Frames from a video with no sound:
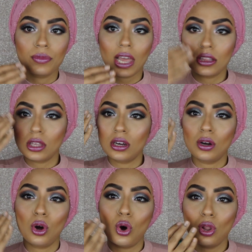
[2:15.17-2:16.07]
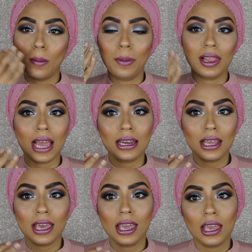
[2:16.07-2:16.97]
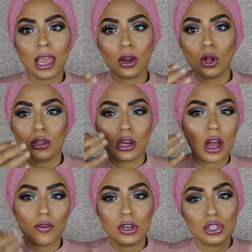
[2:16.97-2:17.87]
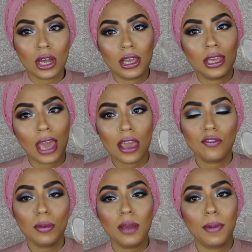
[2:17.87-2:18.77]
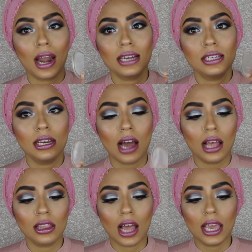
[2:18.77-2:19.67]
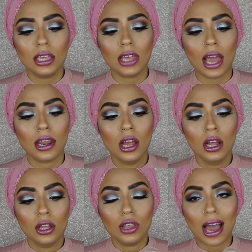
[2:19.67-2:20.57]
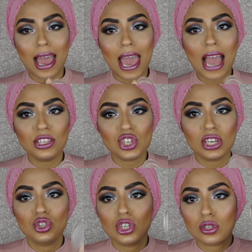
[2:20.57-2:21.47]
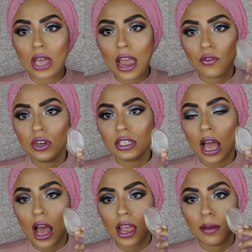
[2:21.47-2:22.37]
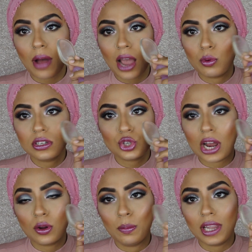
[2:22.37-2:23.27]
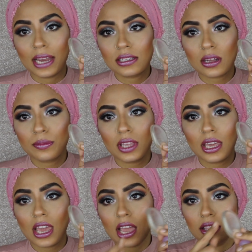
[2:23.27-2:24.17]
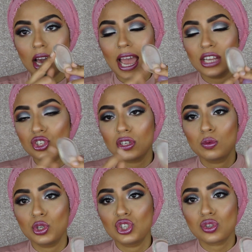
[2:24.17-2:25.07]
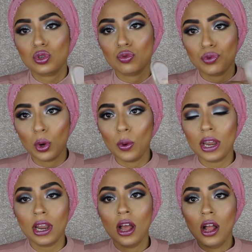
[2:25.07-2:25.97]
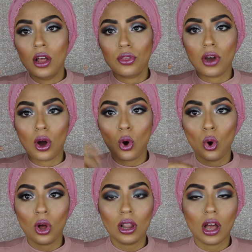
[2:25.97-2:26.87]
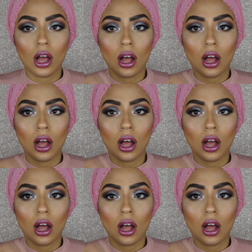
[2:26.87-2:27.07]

like the whole blending and all the coverage that it gave me, but I did not like that the edges, just every time I would try to blend something, the edges would just ruin the whole